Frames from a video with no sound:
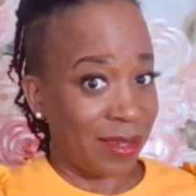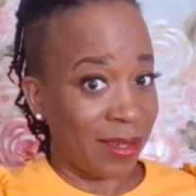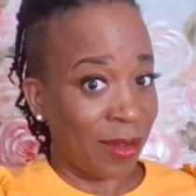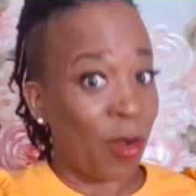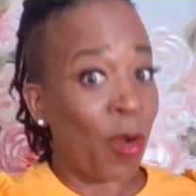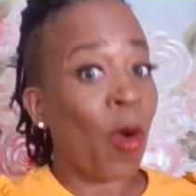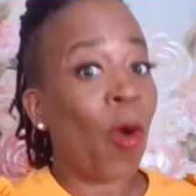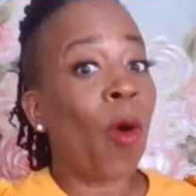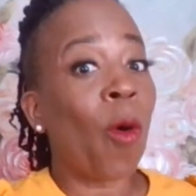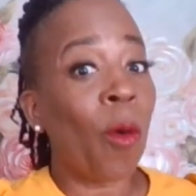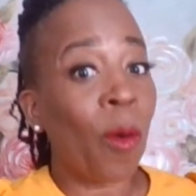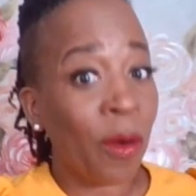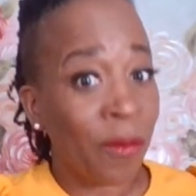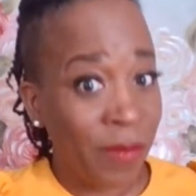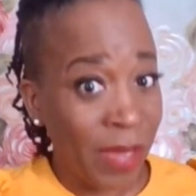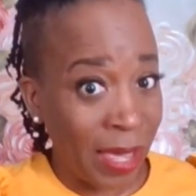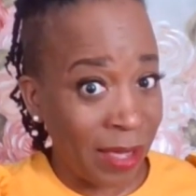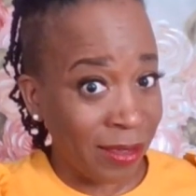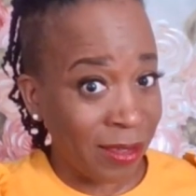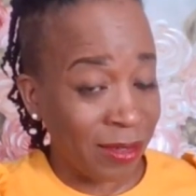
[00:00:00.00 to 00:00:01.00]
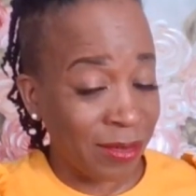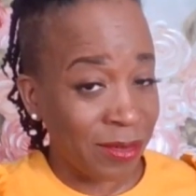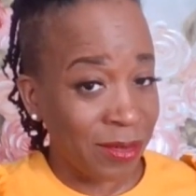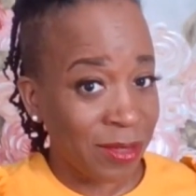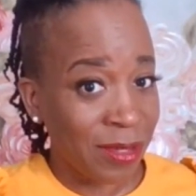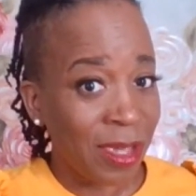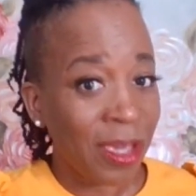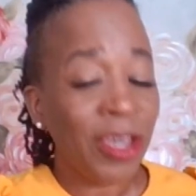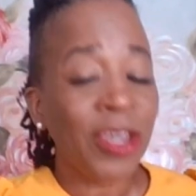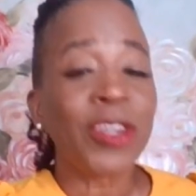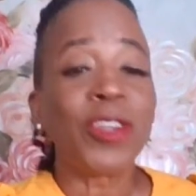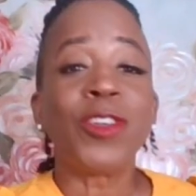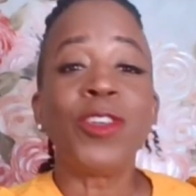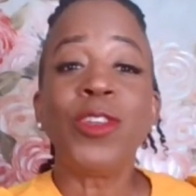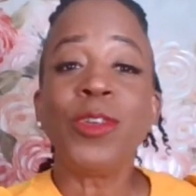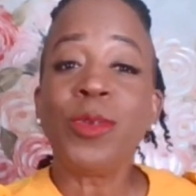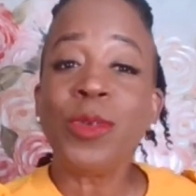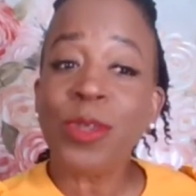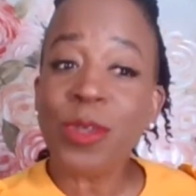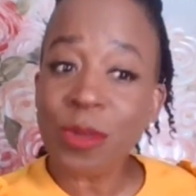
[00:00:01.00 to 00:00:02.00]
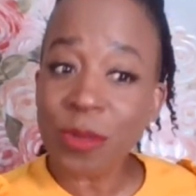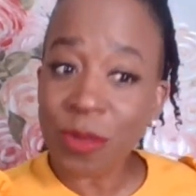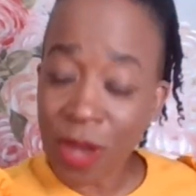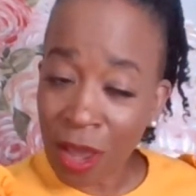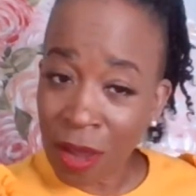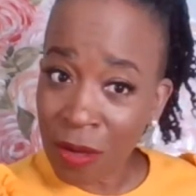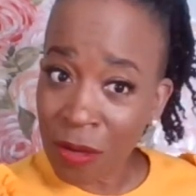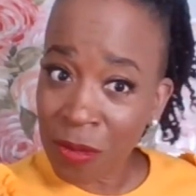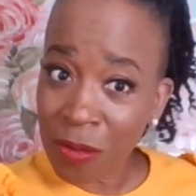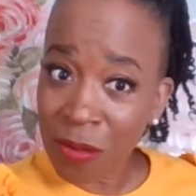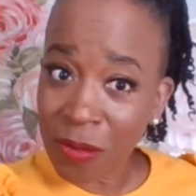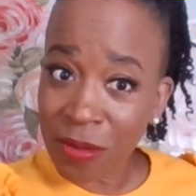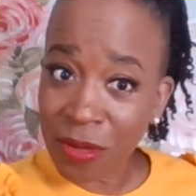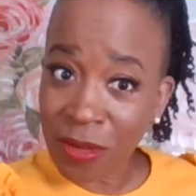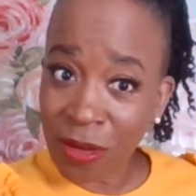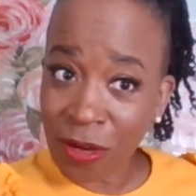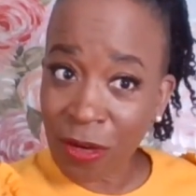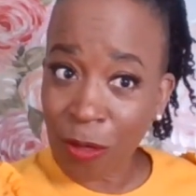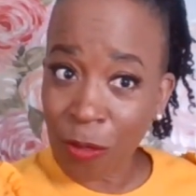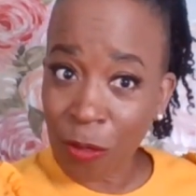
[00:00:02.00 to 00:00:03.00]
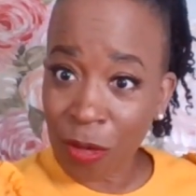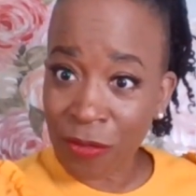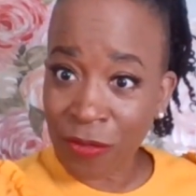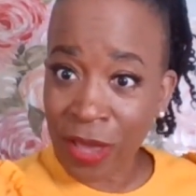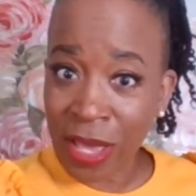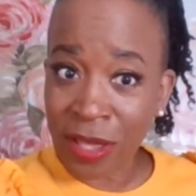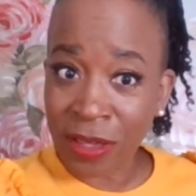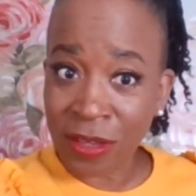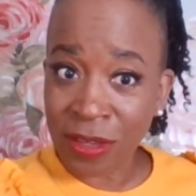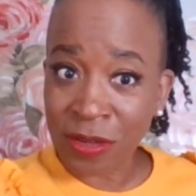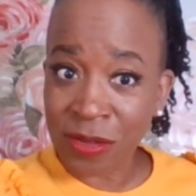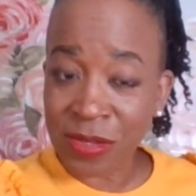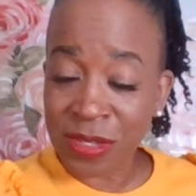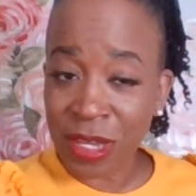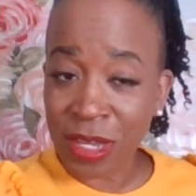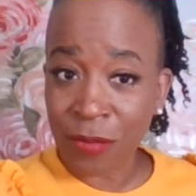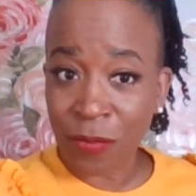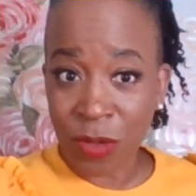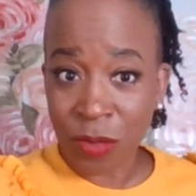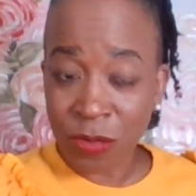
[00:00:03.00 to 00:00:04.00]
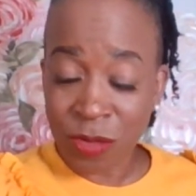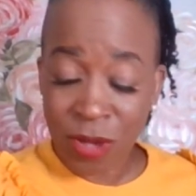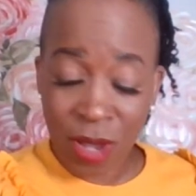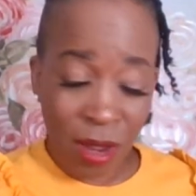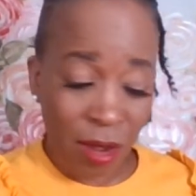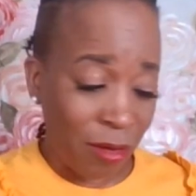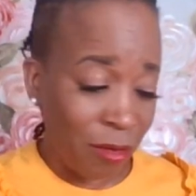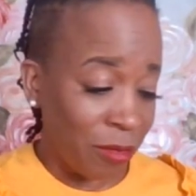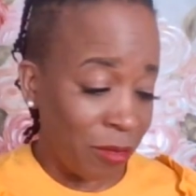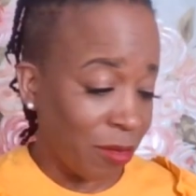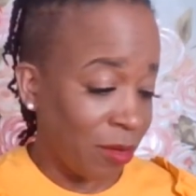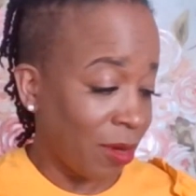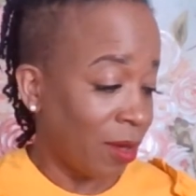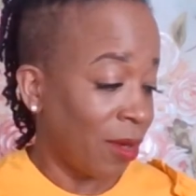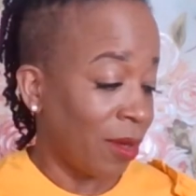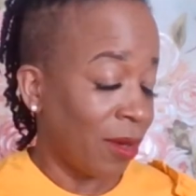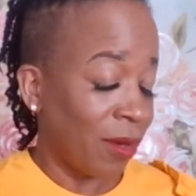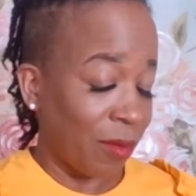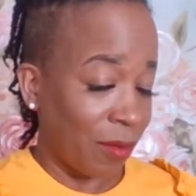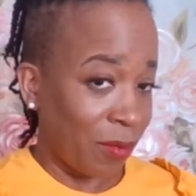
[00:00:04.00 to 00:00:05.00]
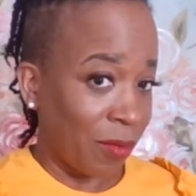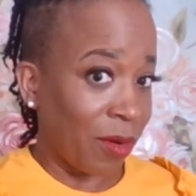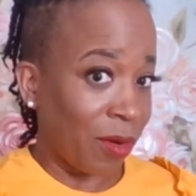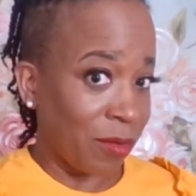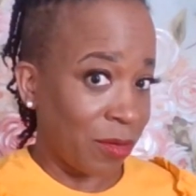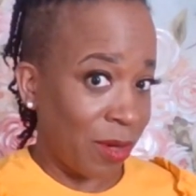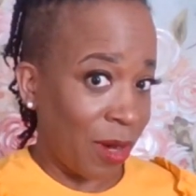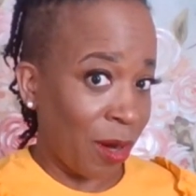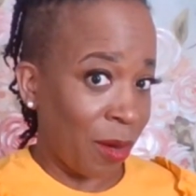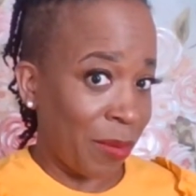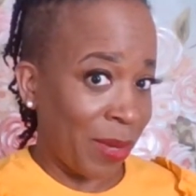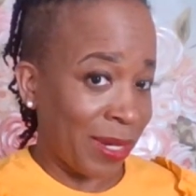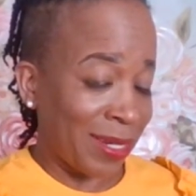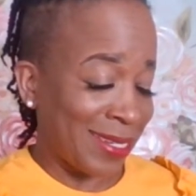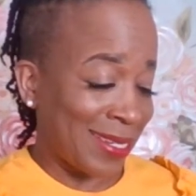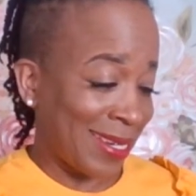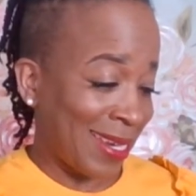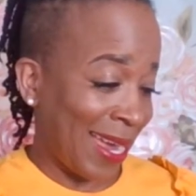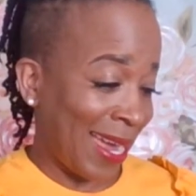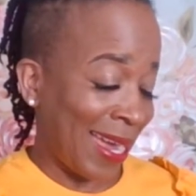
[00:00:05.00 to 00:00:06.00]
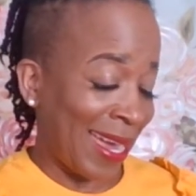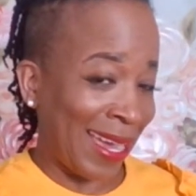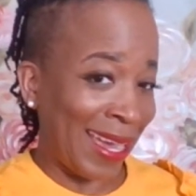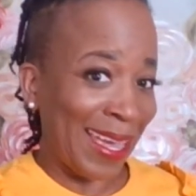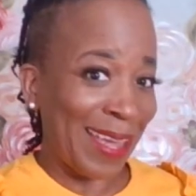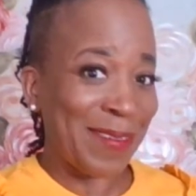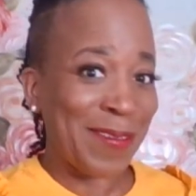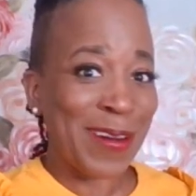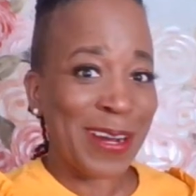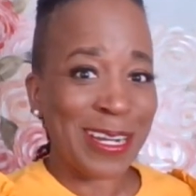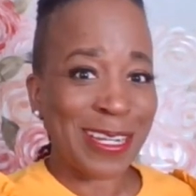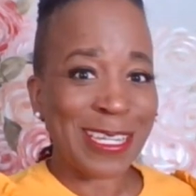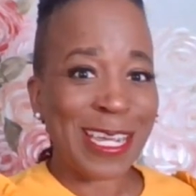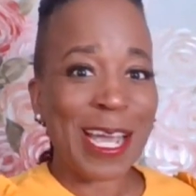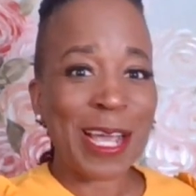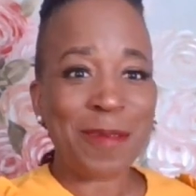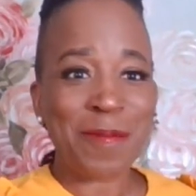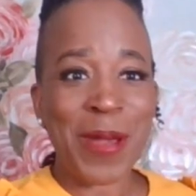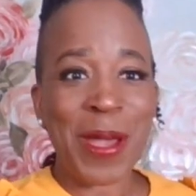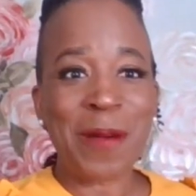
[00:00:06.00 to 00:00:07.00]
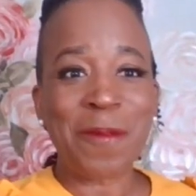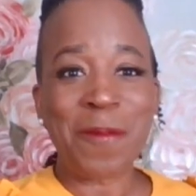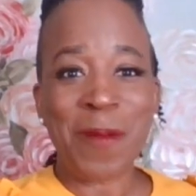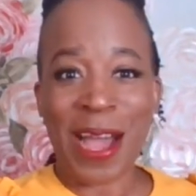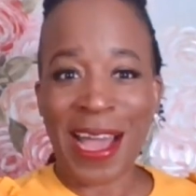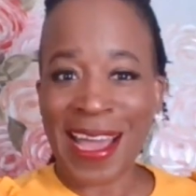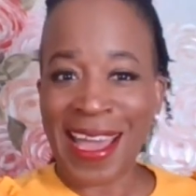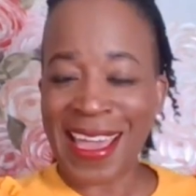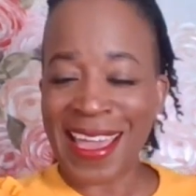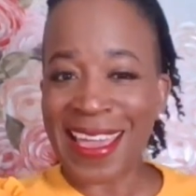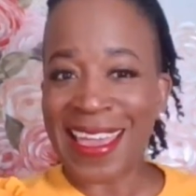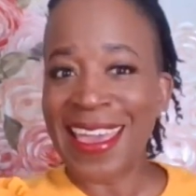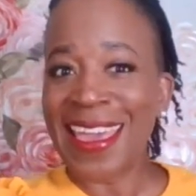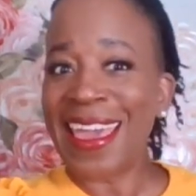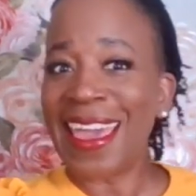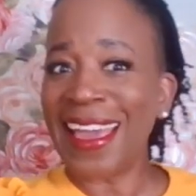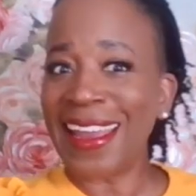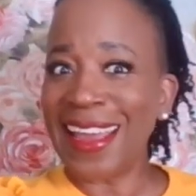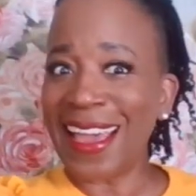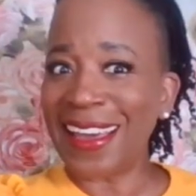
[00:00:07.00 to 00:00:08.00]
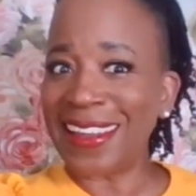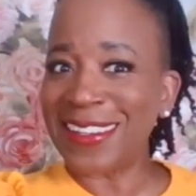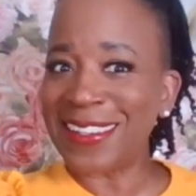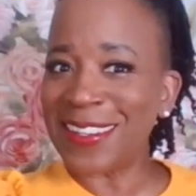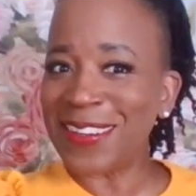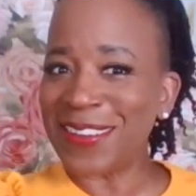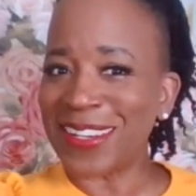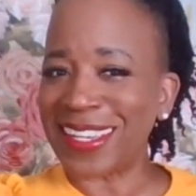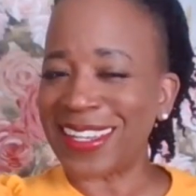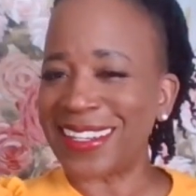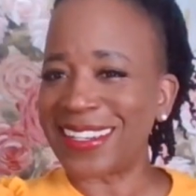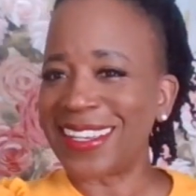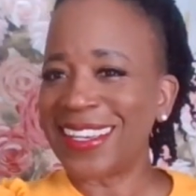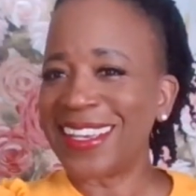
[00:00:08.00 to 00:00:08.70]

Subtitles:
Core values. Do you know your core values? If you don't, we're going to talk about it today, and we're going to talk about why and how to do it.